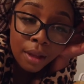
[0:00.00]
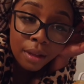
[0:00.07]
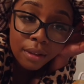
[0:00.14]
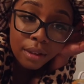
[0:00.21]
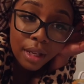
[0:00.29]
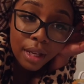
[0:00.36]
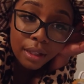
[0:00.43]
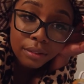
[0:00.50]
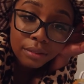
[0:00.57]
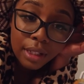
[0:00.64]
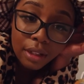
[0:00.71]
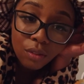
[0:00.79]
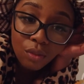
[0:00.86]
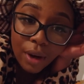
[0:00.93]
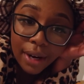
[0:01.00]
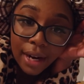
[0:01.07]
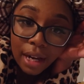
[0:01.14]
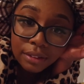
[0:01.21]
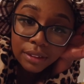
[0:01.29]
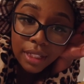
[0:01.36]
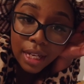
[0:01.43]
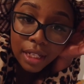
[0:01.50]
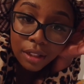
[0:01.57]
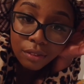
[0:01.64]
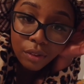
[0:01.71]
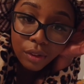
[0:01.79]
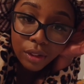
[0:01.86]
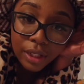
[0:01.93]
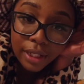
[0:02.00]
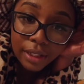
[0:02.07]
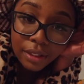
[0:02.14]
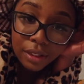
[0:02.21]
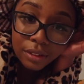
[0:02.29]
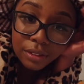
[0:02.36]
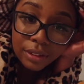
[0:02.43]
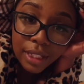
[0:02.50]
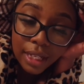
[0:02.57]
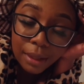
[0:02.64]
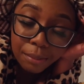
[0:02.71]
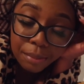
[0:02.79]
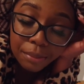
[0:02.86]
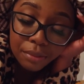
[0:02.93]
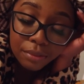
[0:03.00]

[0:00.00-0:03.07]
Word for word: Yeah, like right outside of Orlando type.